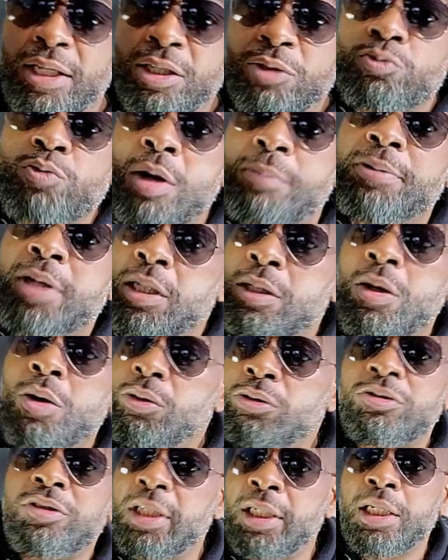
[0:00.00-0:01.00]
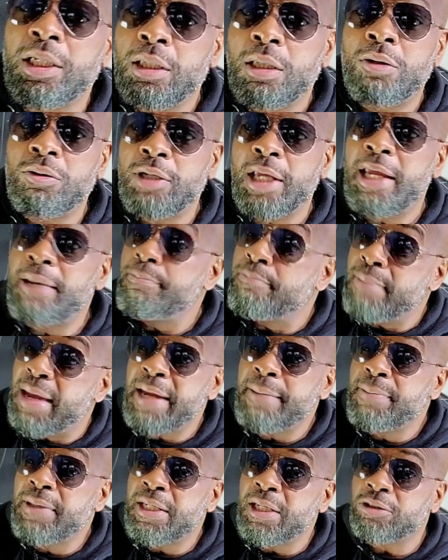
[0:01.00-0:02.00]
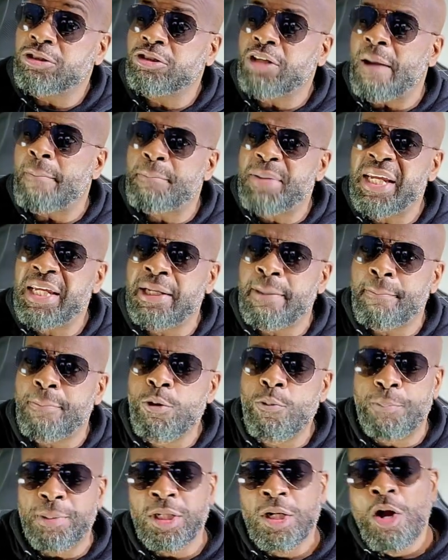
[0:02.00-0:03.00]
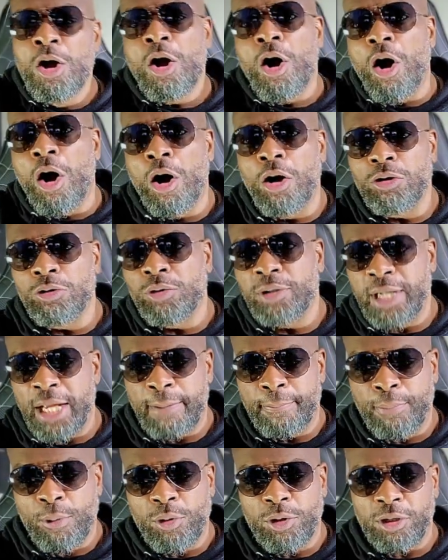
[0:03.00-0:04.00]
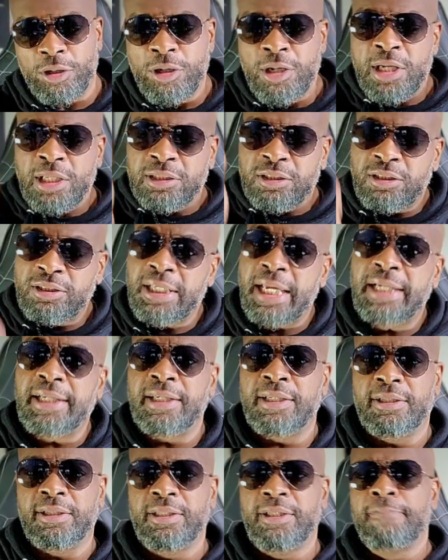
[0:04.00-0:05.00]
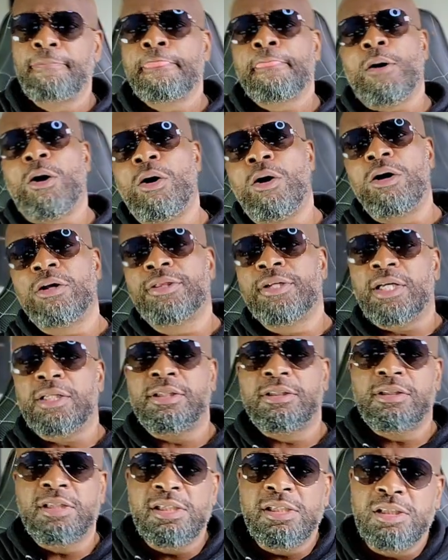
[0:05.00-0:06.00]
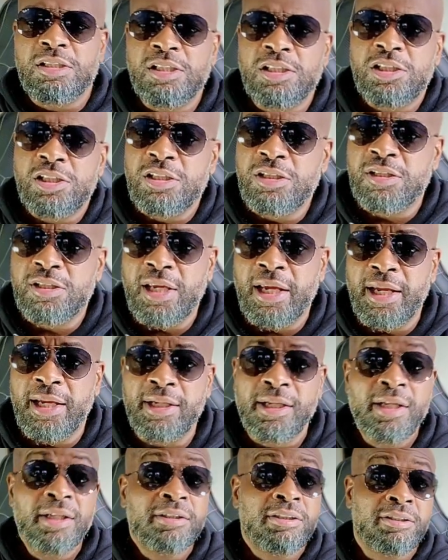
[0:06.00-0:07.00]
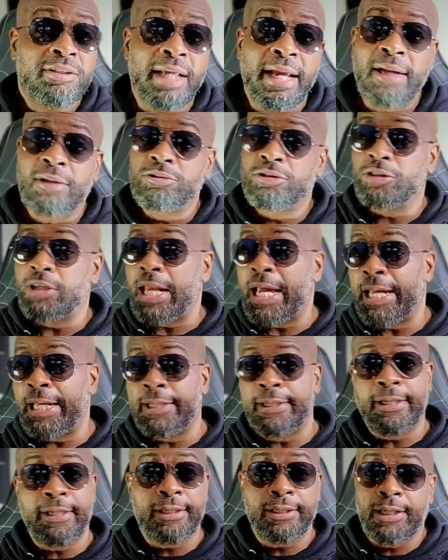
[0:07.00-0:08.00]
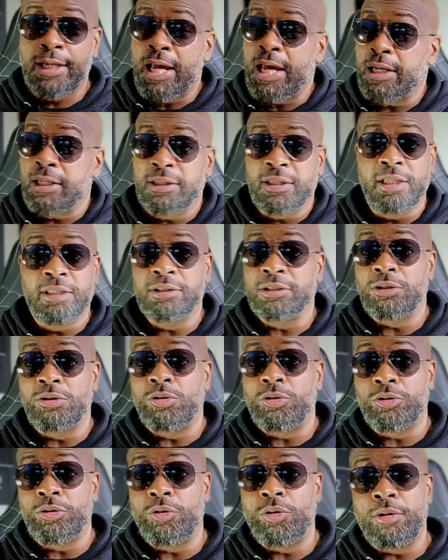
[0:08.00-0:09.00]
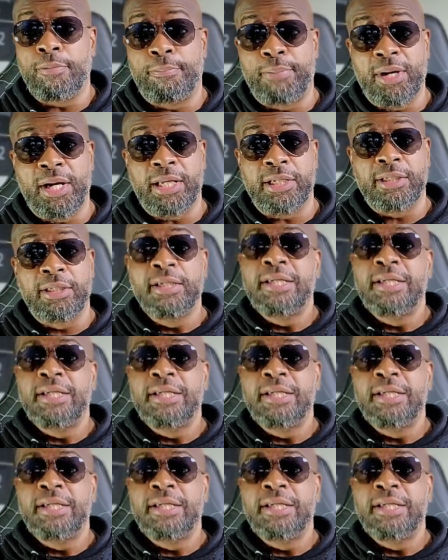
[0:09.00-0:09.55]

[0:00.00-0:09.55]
and rub their nose in it. OK, maybe they'll stop peeing and pooping all on that border. Secondly, all the other things that she said sounds like a lot of things are going on, but